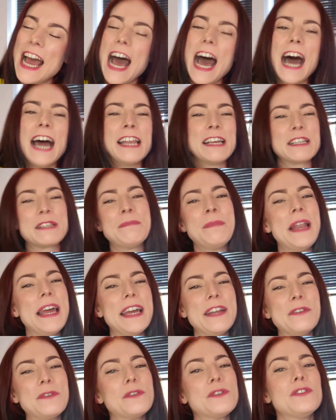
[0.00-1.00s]
I'll
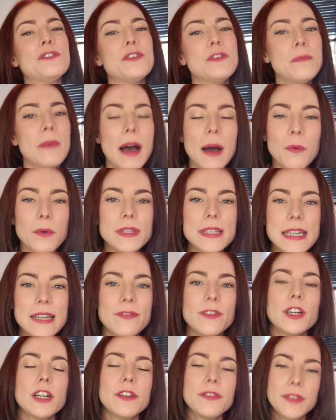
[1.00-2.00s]
explain all soon, but I wasn't
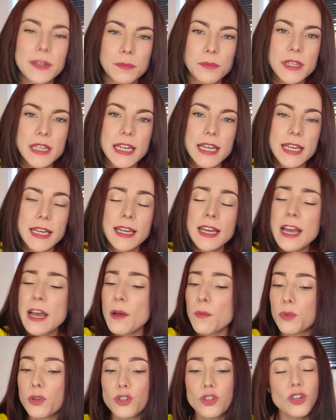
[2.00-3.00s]
even going to film today.
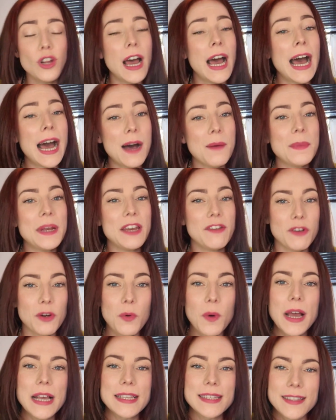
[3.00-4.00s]
But do you know how many
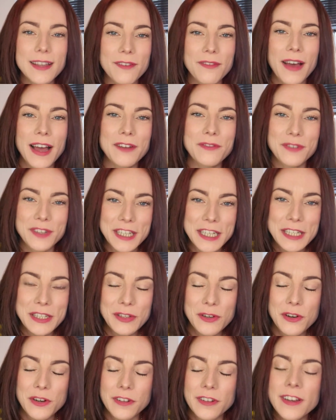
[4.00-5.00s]
requests I've had for this
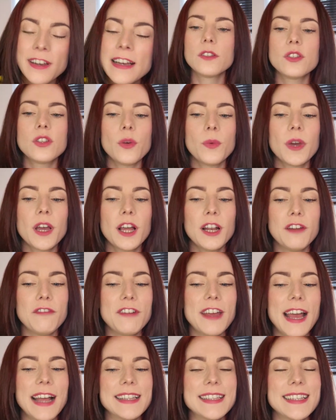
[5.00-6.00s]
song? So we're going to
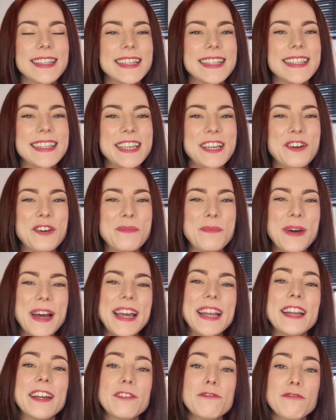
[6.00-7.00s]
react to the Tion
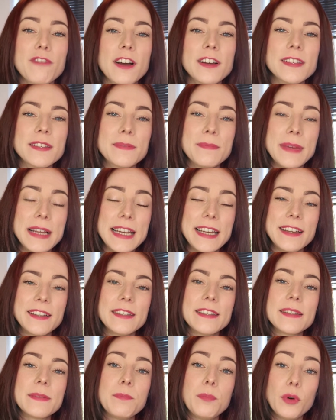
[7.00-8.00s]
Wayne and Russ
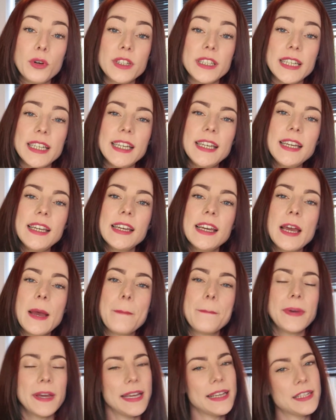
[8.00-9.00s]
Millions Body.
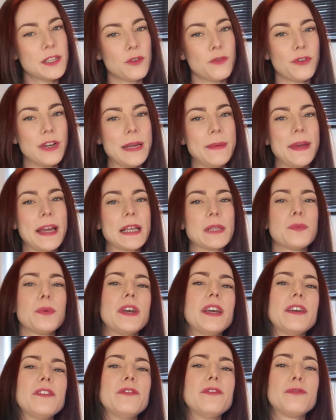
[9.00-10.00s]
But it's the remix
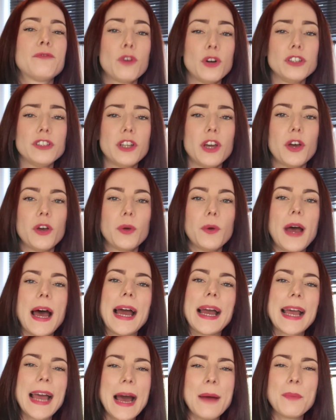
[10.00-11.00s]
with Rondo
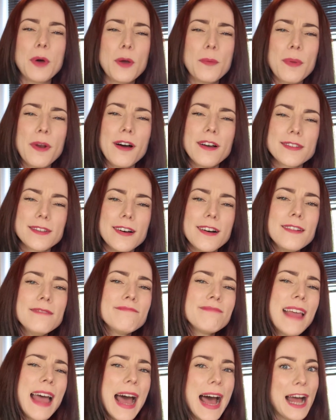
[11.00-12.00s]
and CAPO PLAZA.
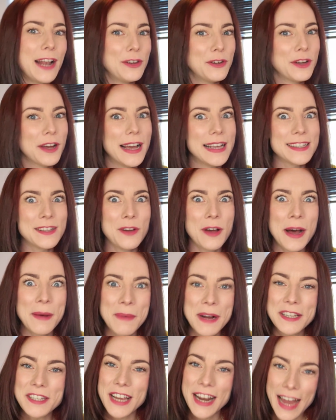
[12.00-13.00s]
And you guys know how
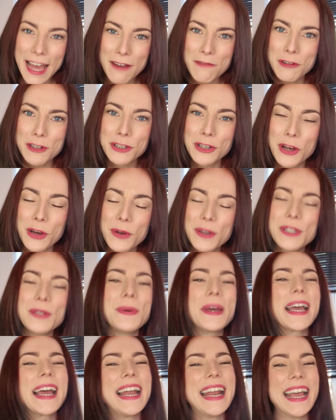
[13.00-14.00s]
much I like Rondo. So
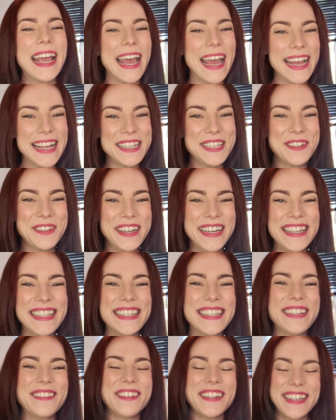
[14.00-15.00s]
we're going to get into it and
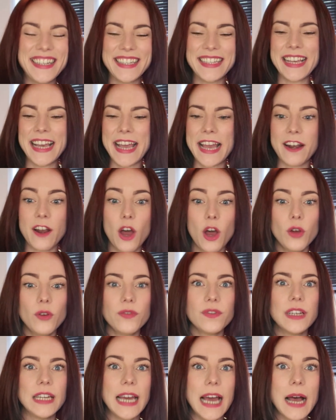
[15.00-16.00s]
see what it's saying.
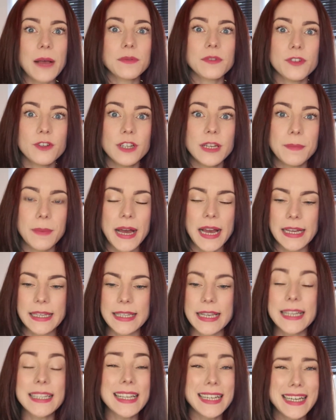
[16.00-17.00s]
Hopefully it absolutely bangs.
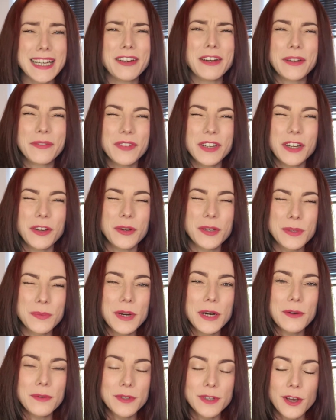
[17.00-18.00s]
It's a lyric video as
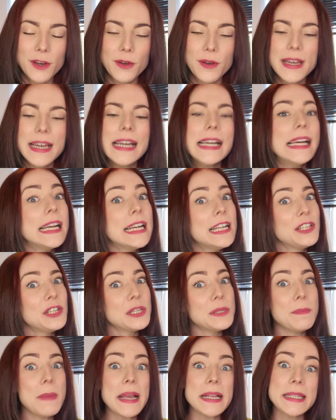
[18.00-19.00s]
well, so
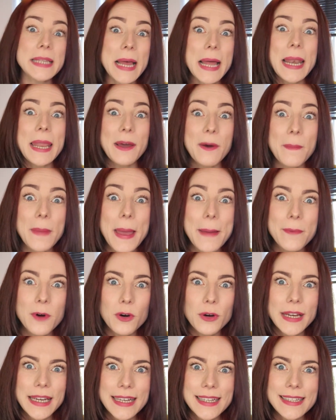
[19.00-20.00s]
just makes it a little bit
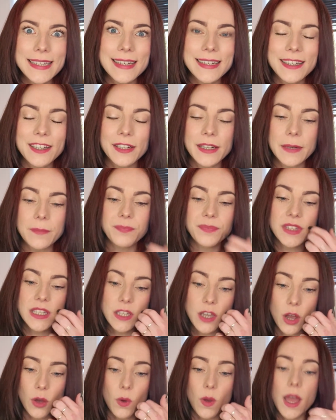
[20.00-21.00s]
more easier, don't it?
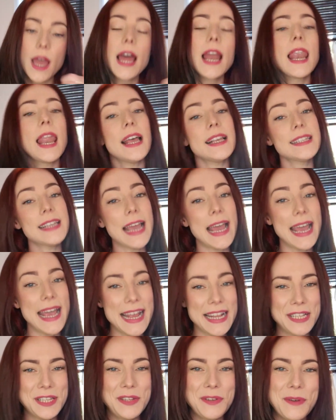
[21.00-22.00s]
So let's get
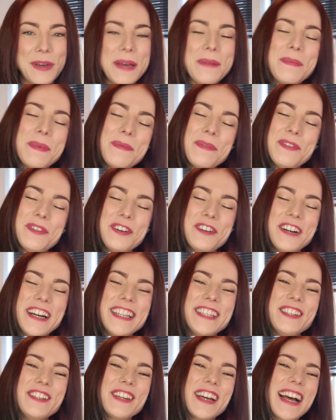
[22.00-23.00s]
into it. But before I
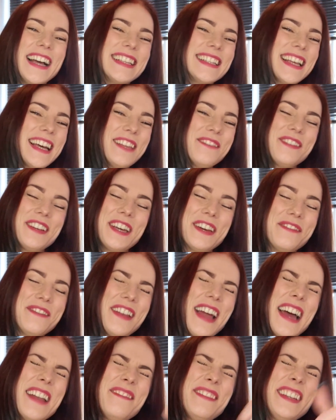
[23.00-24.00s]
do, guys, like the video. If you
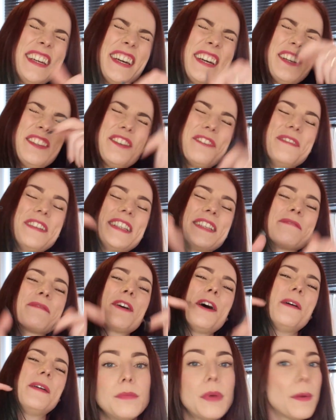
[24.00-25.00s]
like the video, drop me some
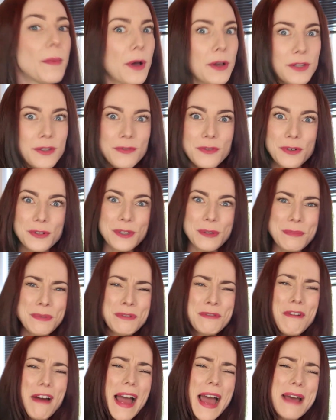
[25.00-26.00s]
comments. But most of all,
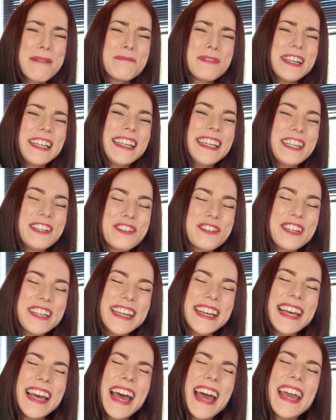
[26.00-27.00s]
subscribe. We
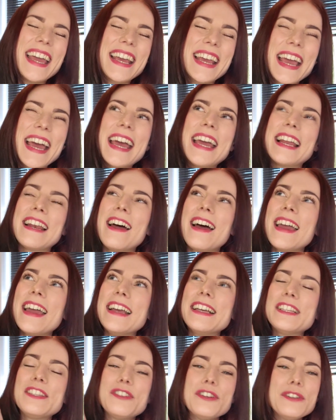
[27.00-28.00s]
literally hit 8K. Like,
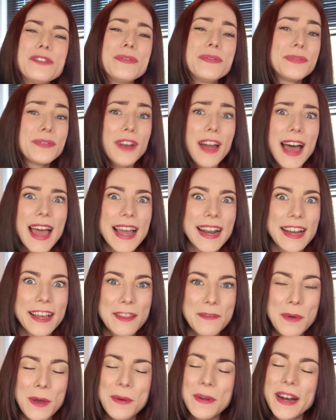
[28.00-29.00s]
it's just flying at
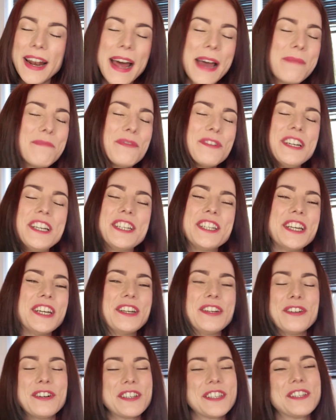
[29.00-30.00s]
the moment. I
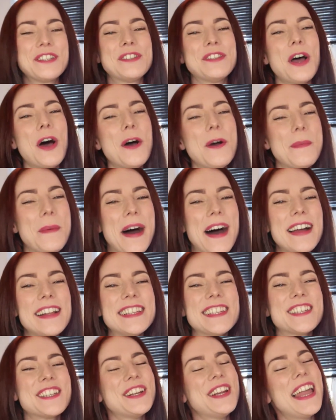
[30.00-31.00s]
appreciate you lot so much.
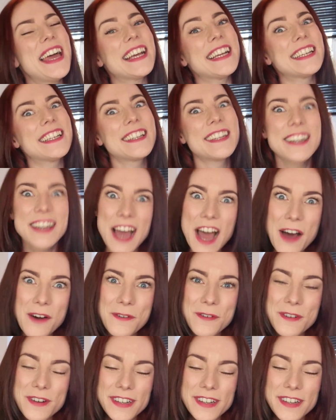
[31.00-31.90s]
So let's go.